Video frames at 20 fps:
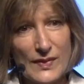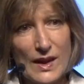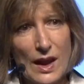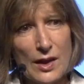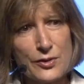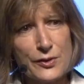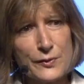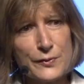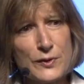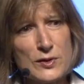
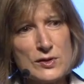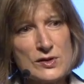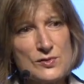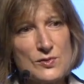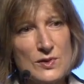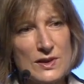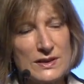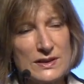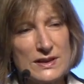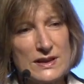The first
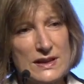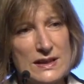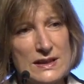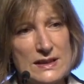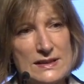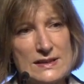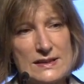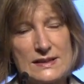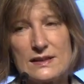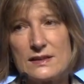one
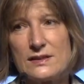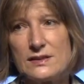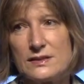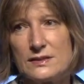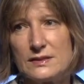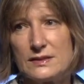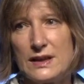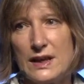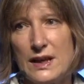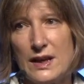is
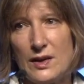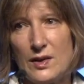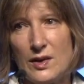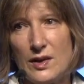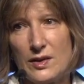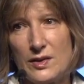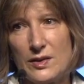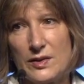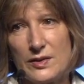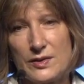
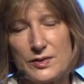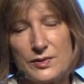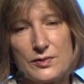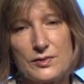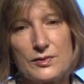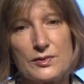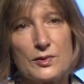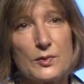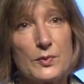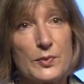the
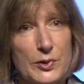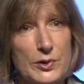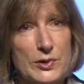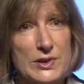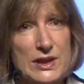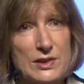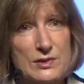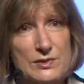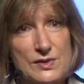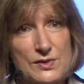
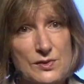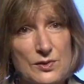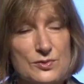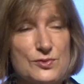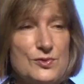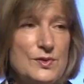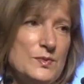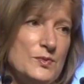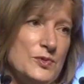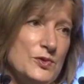Copernicus
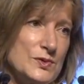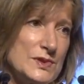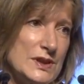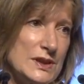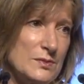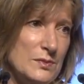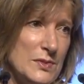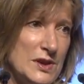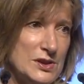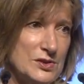
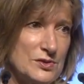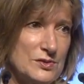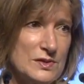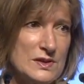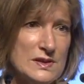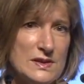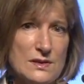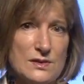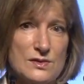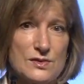contributing
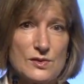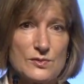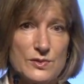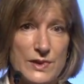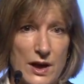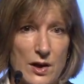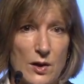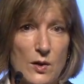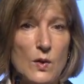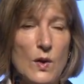missions. So
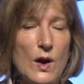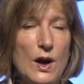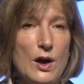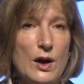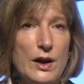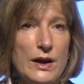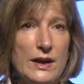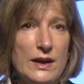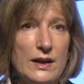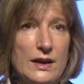now,
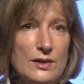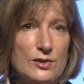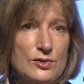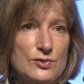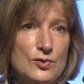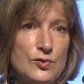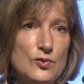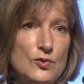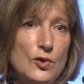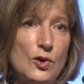
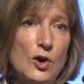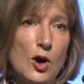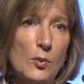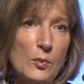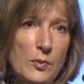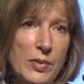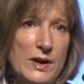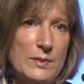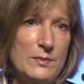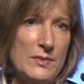to
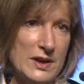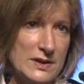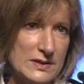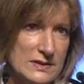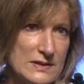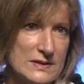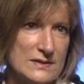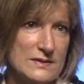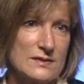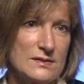complement
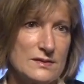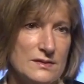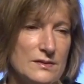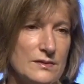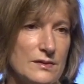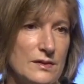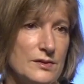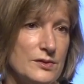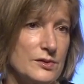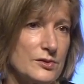
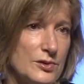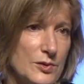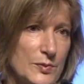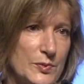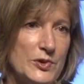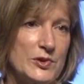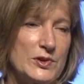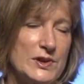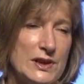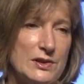the
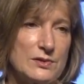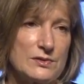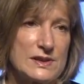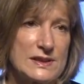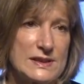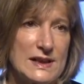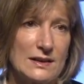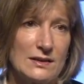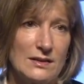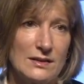Copernicus
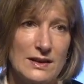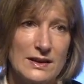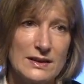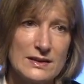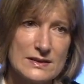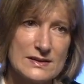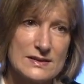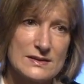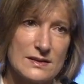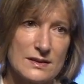
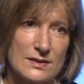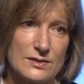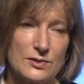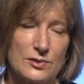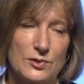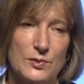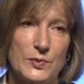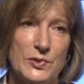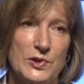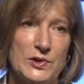satellites and the
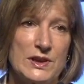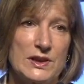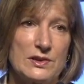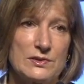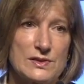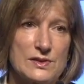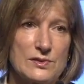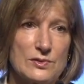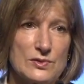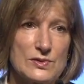
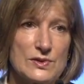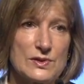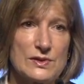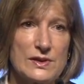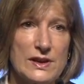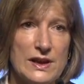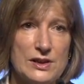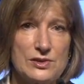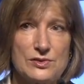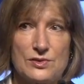Copernicus
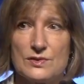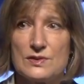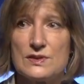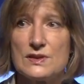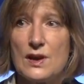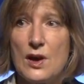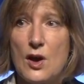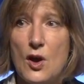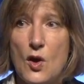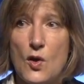constellations,
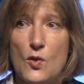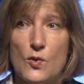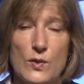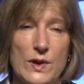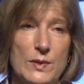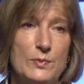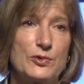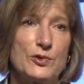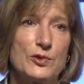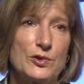we
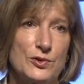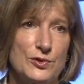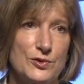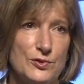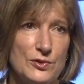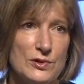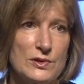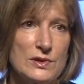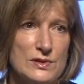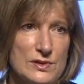
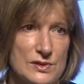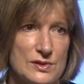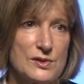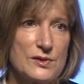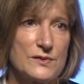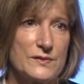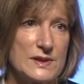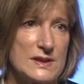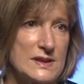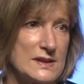procure
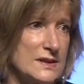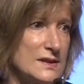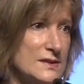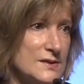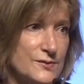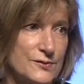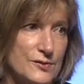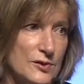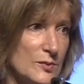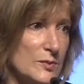services
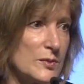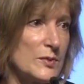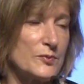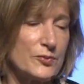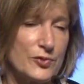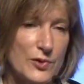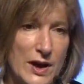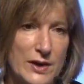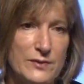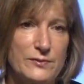from
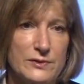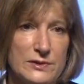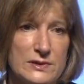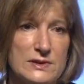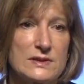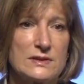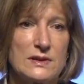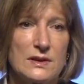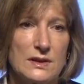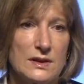private
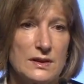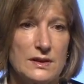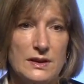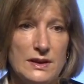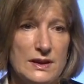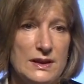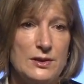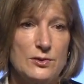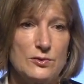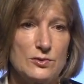
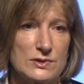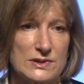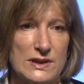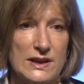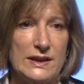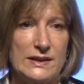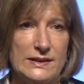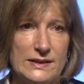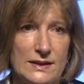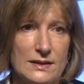EO
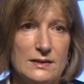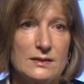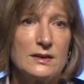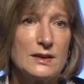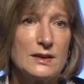data